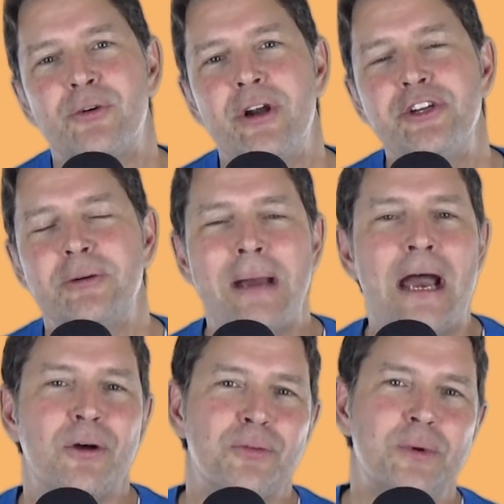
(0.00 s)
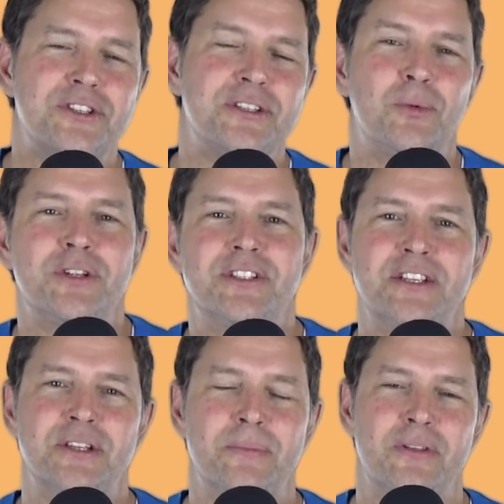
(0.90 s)
run your mouth when someone says
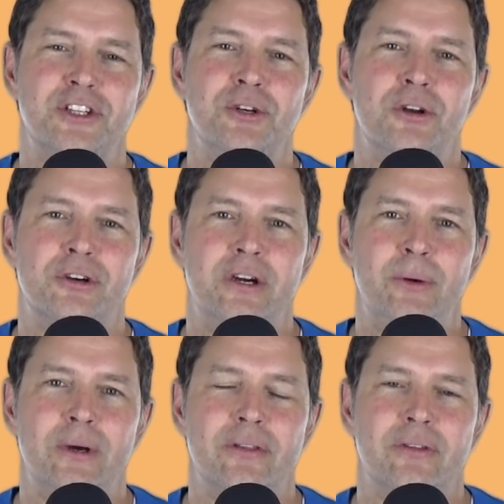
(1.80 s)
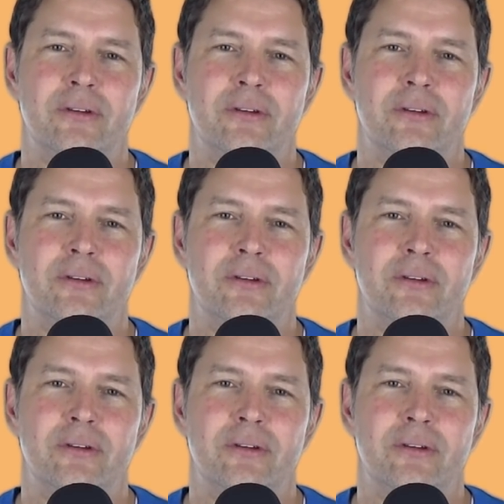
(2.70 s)
something that you don't agree with?